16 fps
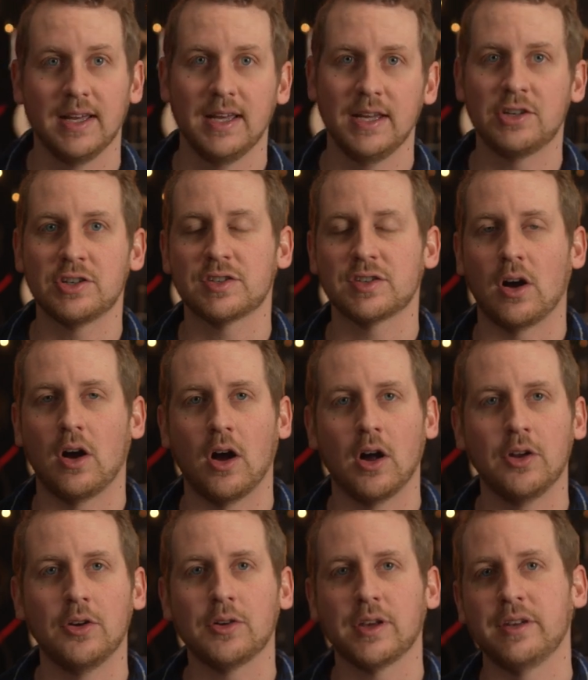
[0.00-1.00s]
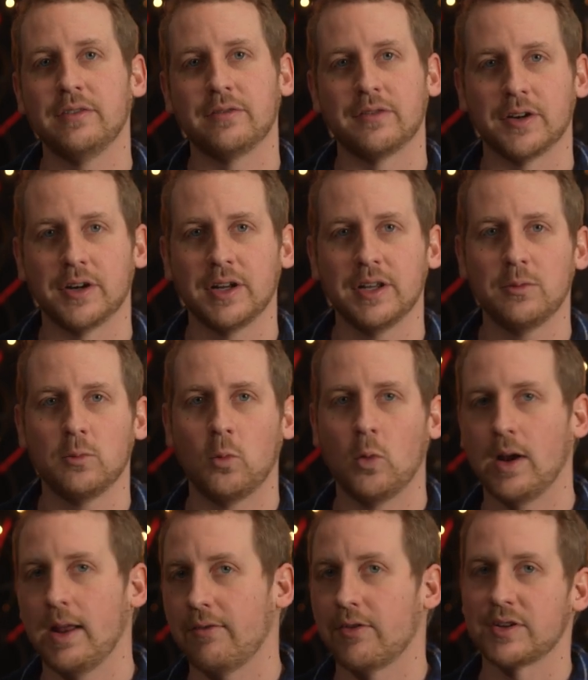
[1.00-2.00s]
It just auto-converted
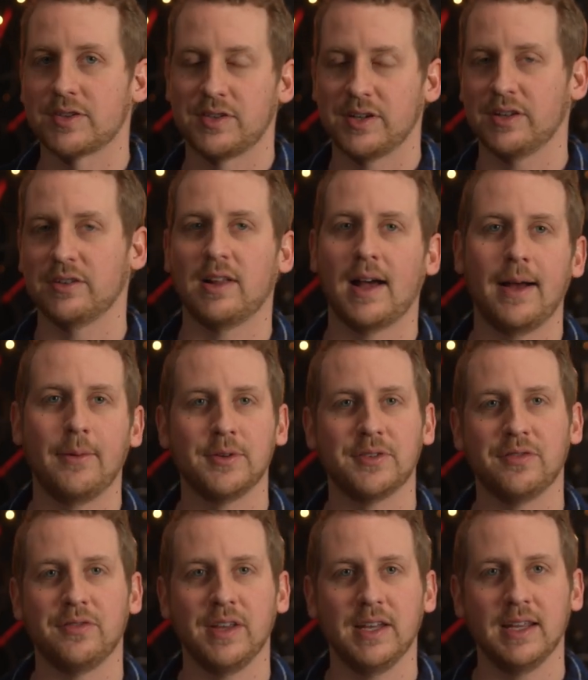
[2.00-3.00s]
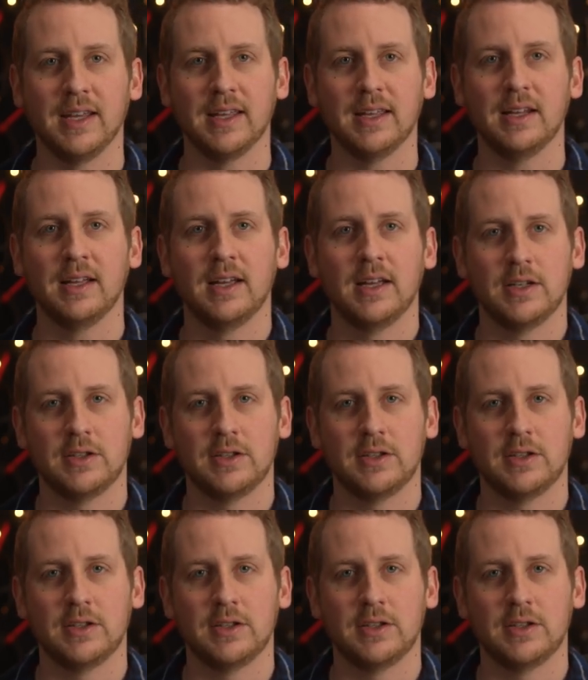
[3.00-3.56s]
whatever signal I was feeding it